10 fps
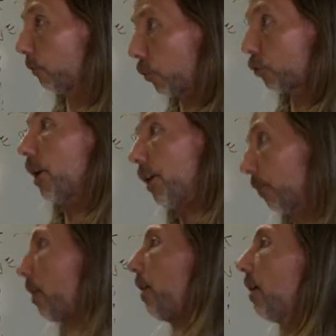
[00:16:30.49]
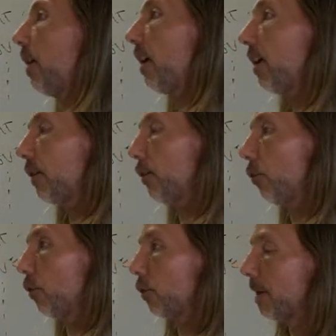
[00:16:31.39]
for shading, right?
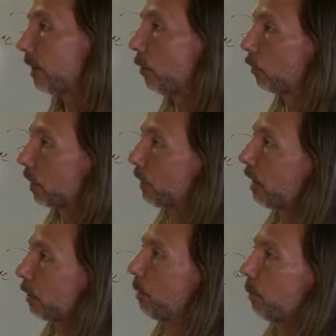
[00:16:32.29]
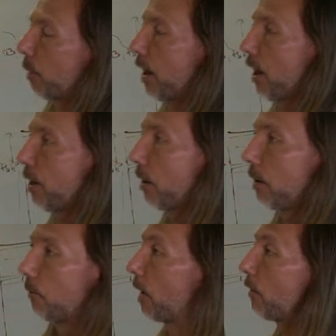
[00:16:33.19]
You, you basically use a sixth bit plane, uh,
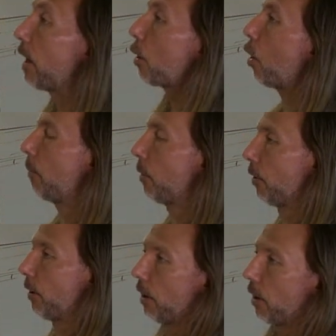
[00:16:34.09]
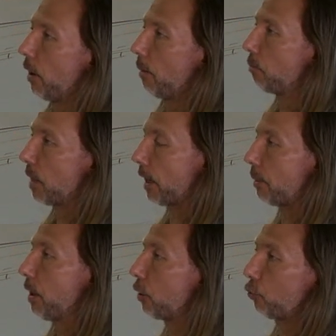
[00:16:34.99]
very, very common um, like
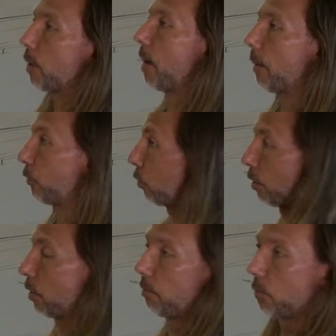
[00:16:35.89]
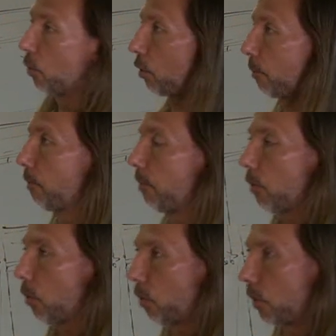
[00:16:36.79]
Amiga shoot 'em ups or, or,
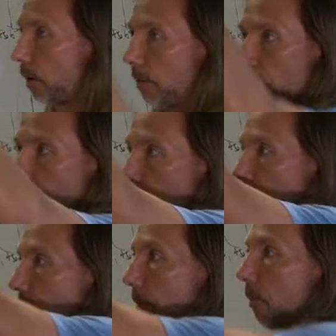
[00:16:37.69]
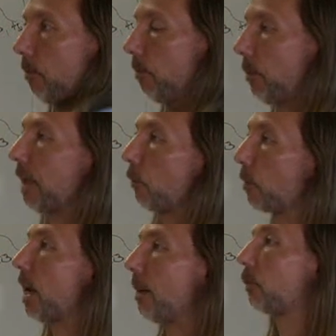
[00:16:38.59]
or um,
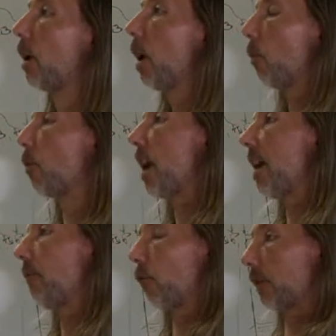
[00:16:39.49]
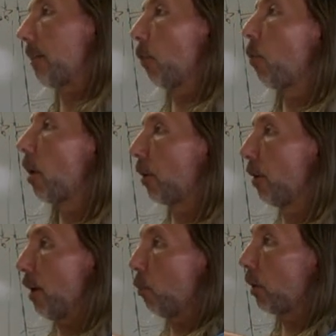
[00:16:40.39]
platform games would have, for example, water
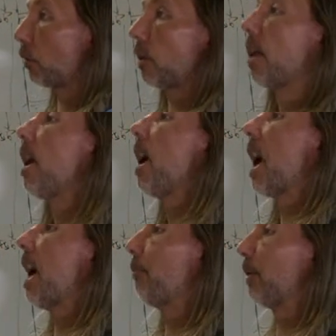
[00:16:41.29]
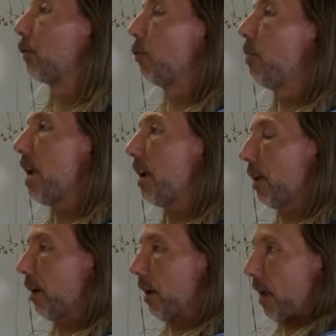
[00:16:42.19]
and the water happens to make
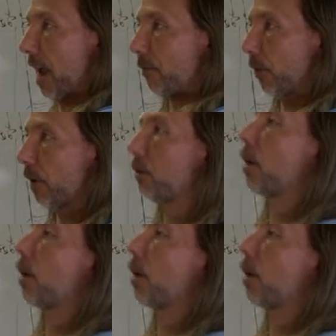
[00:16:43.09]
uh, everything